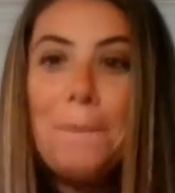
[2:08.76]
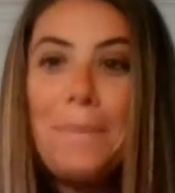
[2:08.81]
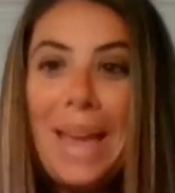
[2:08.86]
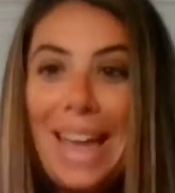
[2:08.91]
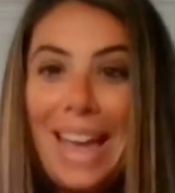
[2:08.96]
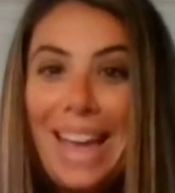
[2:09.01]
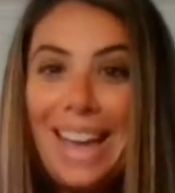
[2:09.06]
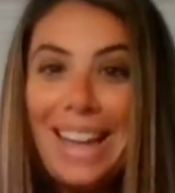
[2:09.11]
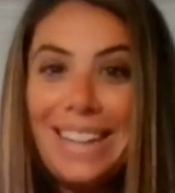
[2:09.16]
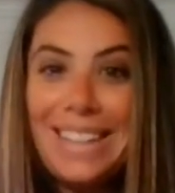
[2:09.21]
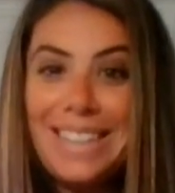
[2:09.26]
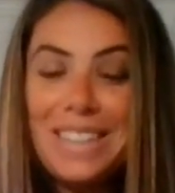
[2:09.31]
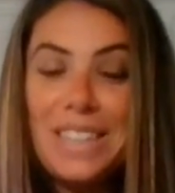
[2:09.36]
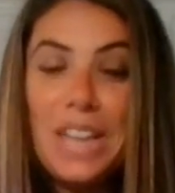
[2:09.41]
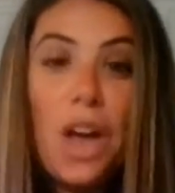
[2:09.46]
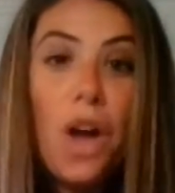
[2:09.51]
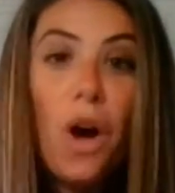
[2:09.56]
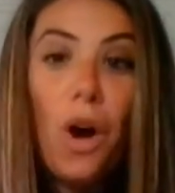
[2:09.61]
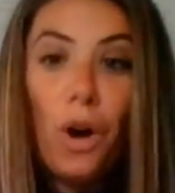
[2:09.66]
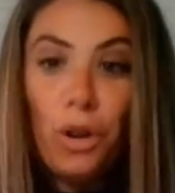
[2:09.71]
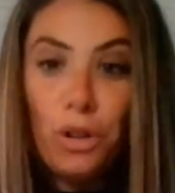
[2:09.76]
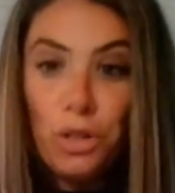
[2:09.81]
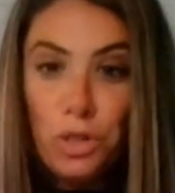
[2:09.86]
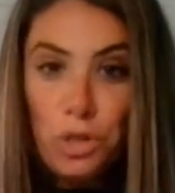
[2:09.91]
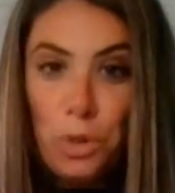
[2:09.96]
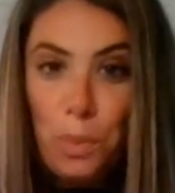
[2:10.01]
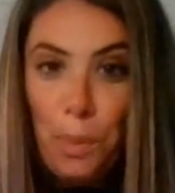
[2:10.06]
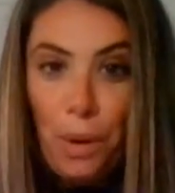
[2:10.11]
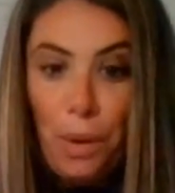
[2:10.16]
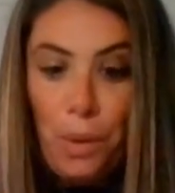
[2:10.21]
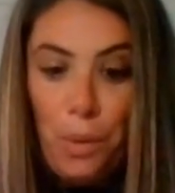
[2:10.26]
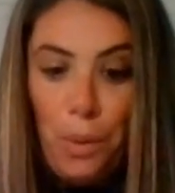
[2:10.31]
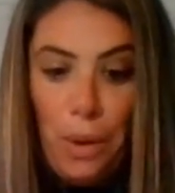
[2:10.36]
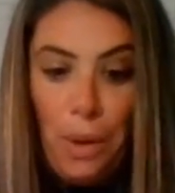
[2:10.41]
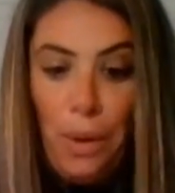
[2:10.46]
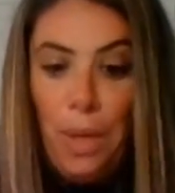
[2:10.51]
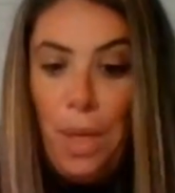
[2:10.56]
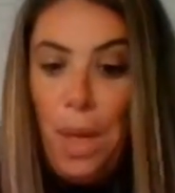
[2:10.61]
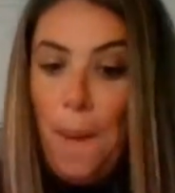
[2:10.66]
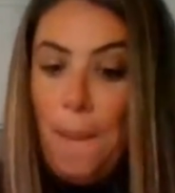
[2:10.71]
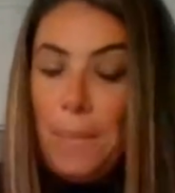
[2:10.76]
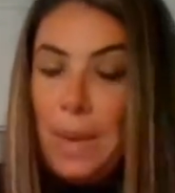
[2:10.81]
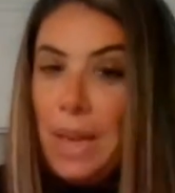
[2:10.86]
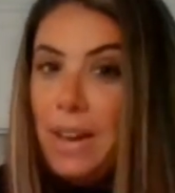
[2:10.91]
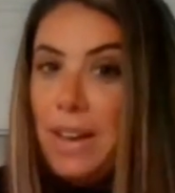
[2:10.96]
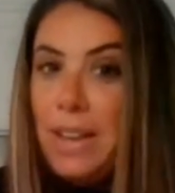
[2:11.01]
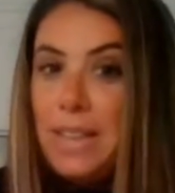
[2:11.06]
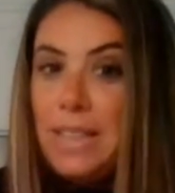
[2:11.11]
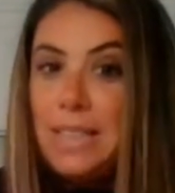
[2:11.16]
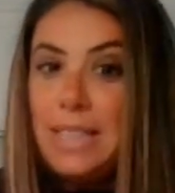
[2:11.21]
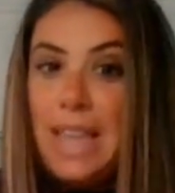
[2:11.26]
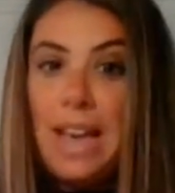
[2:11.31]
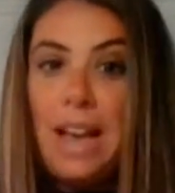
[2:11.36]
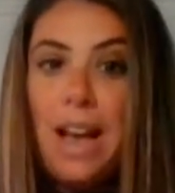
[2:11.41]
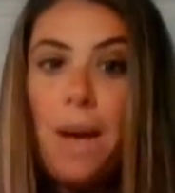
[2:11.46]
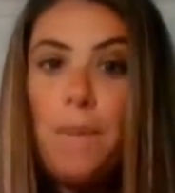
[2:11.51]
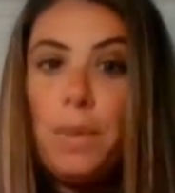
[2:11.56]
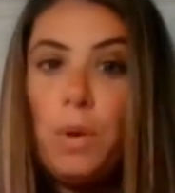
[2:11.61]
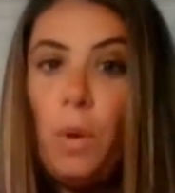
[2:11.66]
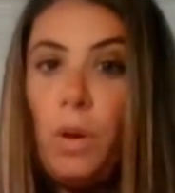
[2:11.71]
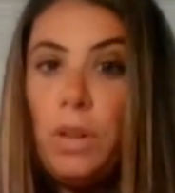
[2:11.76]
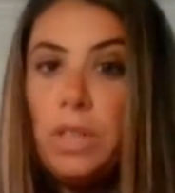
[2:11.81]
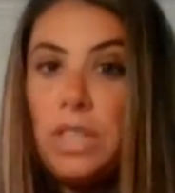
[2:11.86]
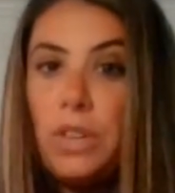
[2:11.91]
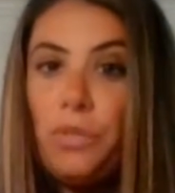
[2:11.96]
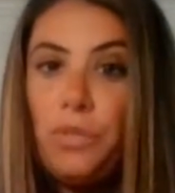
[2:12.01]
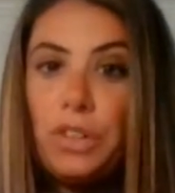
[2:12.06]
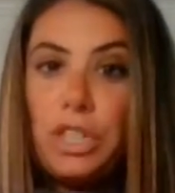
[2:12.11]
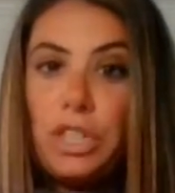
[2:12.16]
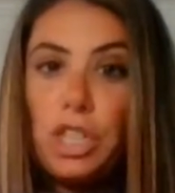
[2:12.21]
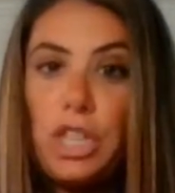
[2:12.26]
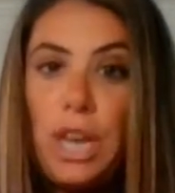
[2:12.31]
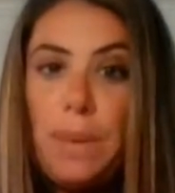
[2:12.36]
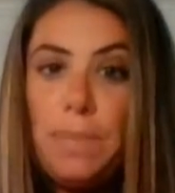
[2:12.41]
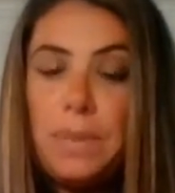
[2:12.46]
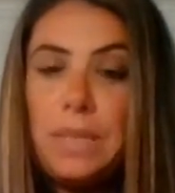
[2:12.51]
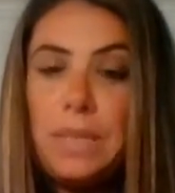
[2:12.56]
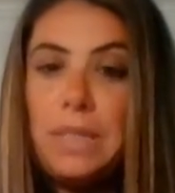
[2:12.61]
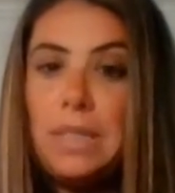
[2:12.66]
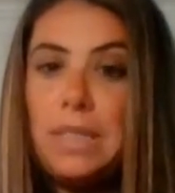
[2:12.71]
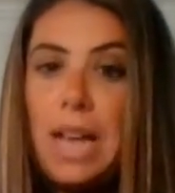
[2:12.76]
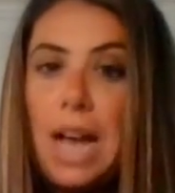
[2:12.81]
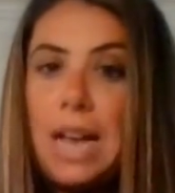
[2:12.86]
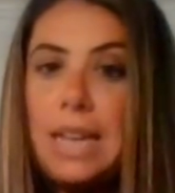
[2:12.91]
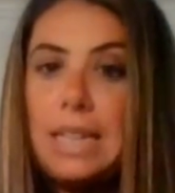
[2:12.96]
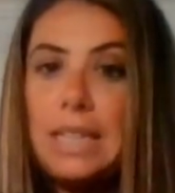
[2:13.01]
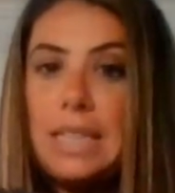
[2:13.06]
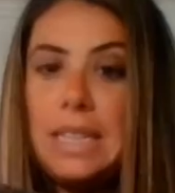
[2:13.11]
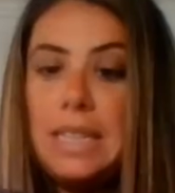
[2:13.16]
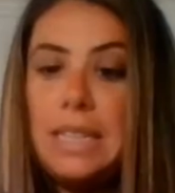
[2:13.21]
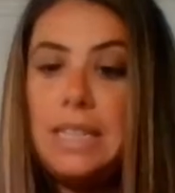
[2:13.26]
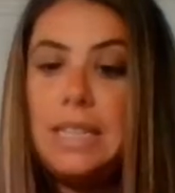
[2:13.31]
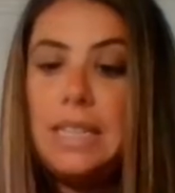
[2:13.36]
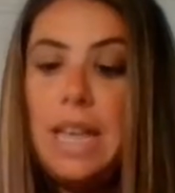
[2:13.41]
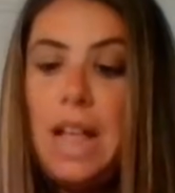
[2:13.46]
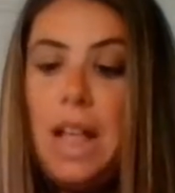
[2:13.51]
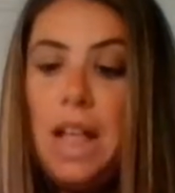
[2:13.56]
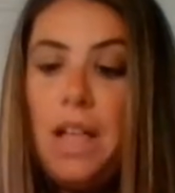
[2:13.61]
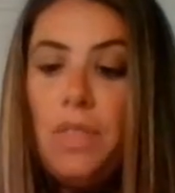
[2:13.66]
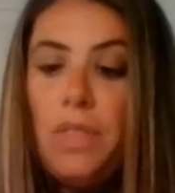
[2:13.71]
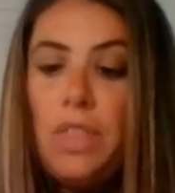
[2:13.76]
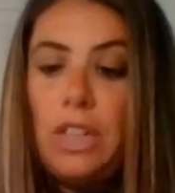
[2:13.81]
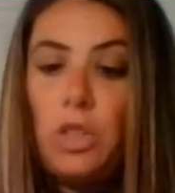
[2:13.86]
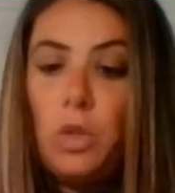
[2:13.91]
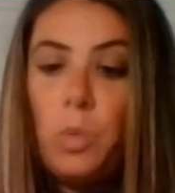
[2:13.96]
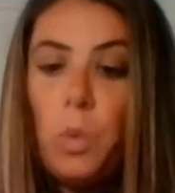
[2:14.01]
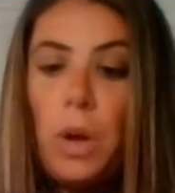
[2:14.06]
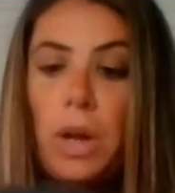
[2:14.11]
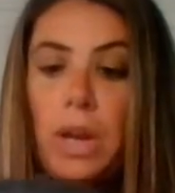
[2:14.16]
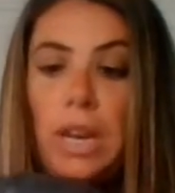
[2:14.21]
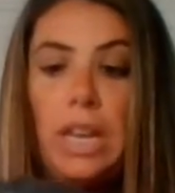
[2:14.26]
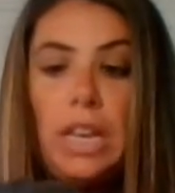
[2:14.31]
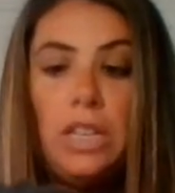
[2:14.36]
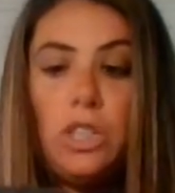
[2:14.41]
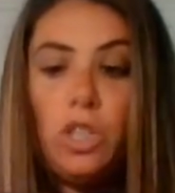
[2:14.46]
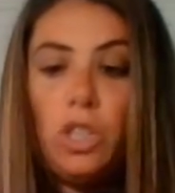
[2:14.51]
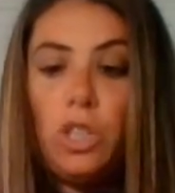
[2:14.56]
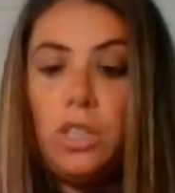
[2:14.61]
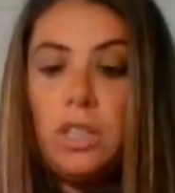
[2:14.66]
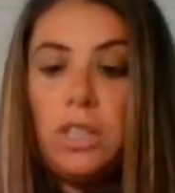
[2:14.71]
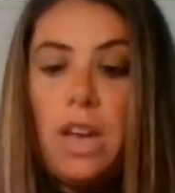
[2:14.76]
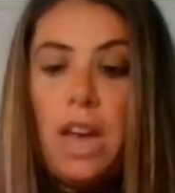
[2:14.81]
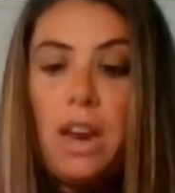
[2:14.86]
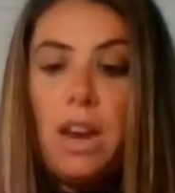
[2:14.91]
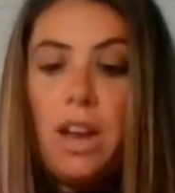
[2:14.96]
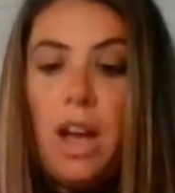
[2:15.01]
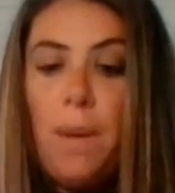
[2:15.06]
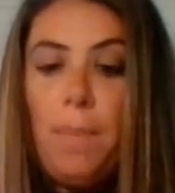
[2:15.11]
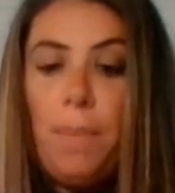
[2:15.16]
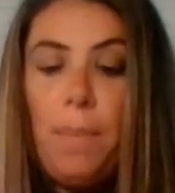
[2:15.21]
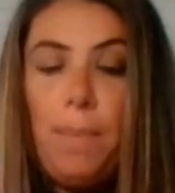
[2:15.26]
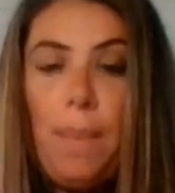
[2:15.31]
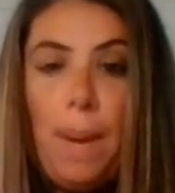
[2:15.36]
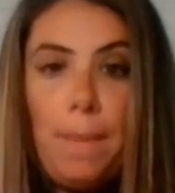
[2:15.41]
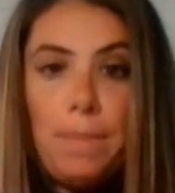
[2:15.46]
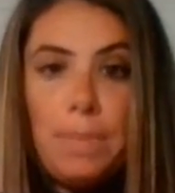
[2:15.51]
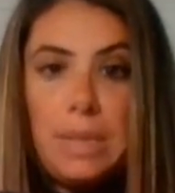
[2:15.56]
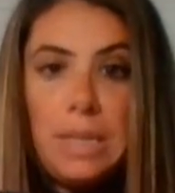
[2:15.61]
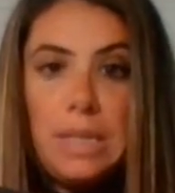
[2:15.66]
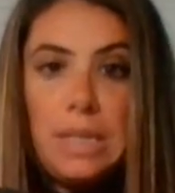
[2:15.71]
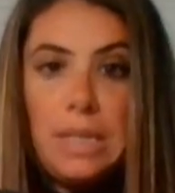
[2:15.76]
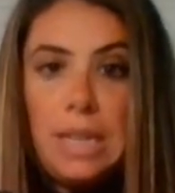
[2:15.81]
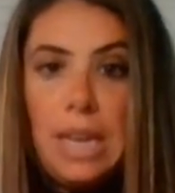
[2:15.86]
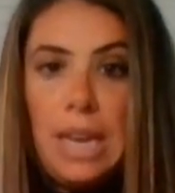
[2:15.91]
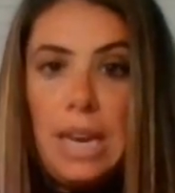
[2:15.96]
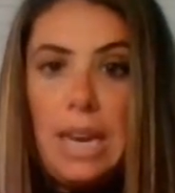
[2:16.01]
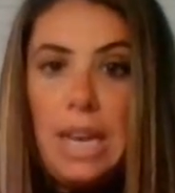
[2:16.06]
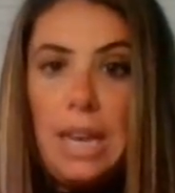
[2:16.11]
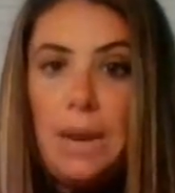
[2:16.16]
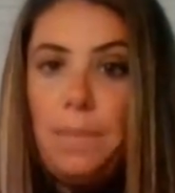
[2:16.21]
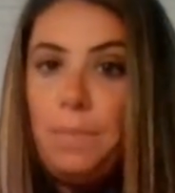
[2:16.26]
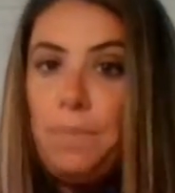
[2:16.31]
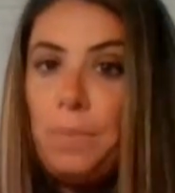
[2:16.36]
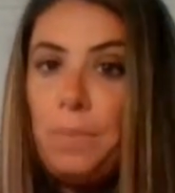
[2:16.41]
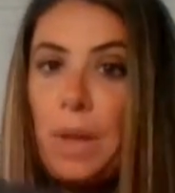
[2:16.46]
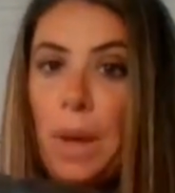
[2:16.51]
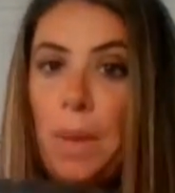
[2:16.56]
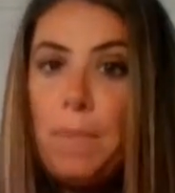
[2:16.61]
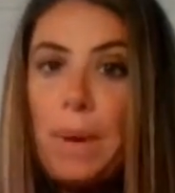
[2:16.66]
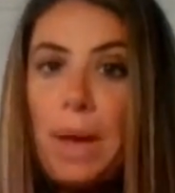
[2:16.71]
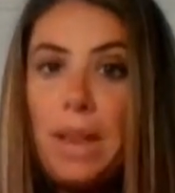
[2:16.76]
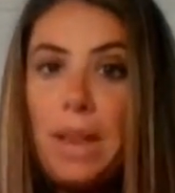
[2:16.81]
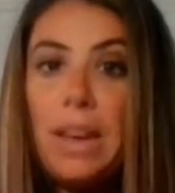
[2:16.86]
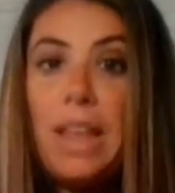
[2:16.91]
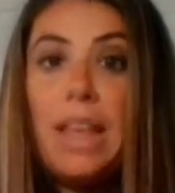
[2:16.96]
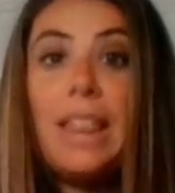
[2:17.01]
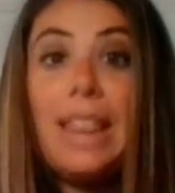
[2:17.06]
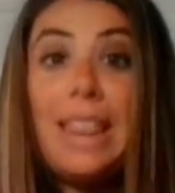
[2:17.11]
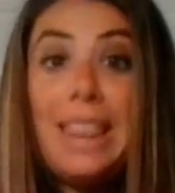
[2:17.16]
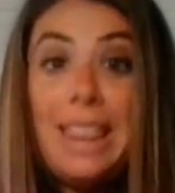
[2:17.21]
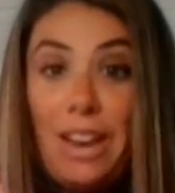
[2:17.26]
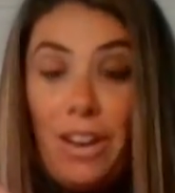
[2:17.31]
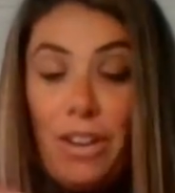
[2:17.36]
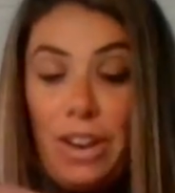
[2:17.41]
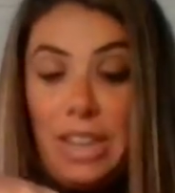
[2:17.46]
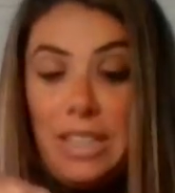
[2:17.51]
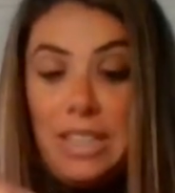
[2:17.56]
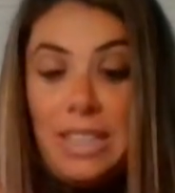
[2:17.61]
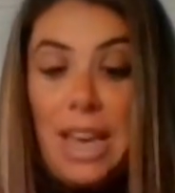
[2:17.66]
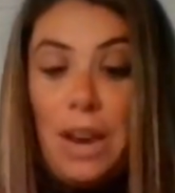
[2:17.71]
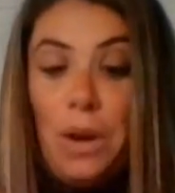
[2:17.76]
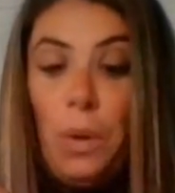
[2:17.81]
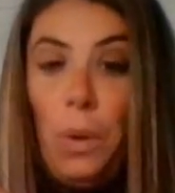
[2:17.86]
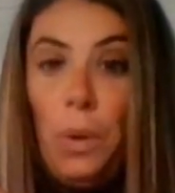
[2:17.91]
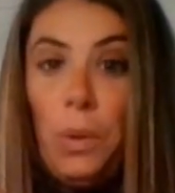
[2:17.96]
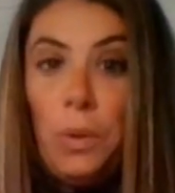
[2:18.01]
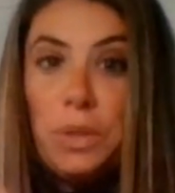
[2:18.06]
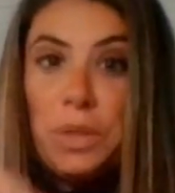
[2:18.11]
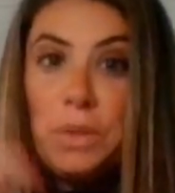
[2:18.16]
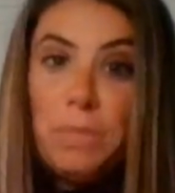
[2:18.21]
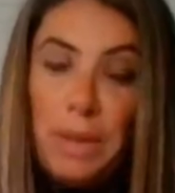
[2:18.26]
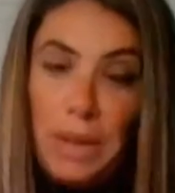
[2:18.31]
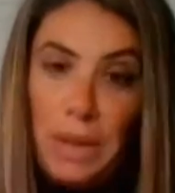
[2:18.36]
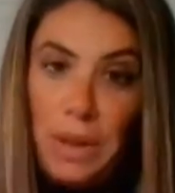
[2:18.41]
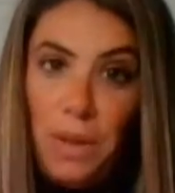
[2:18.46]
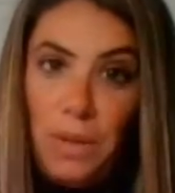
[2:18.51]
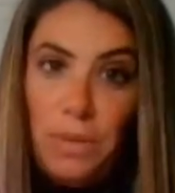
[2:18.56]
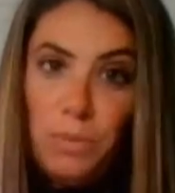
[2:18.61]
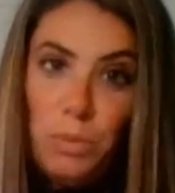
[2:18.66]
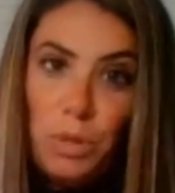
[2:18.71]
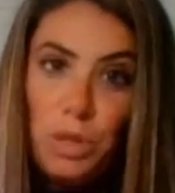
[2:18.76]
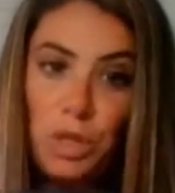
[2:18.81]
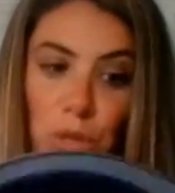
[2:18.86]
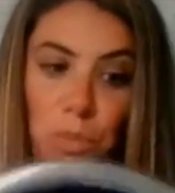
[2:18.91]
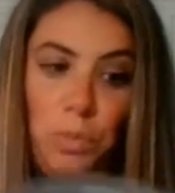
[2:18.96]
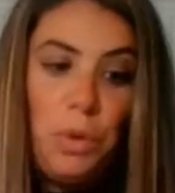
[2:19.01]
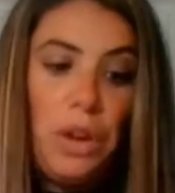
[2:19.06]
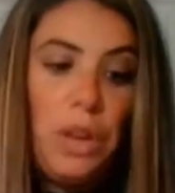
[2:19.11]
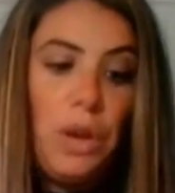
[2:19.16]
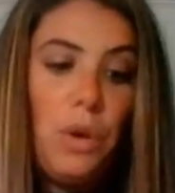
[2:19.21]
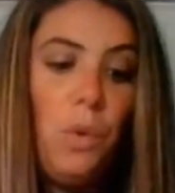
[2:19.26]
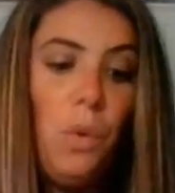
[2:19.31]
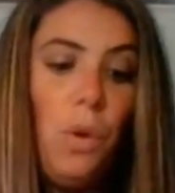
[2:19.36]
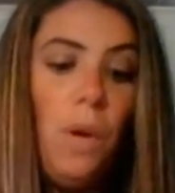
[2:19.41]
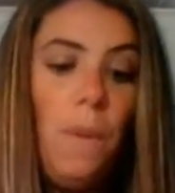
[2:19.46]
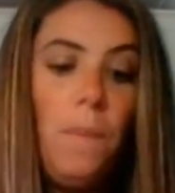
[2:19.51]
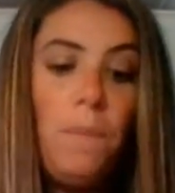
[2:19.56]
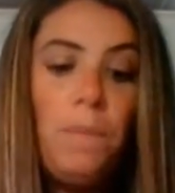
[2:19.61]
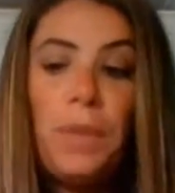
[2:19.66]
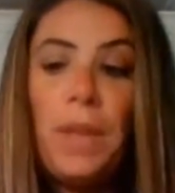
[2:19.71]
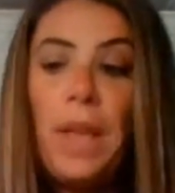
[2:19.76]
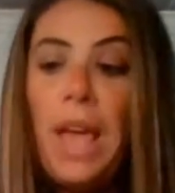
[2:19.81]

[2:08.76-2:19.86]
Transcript: pans are super cool because they come in all different shapes and sizes. This one is just got a couple bumps in it, but there is that hole in the middle, which is pretty cool.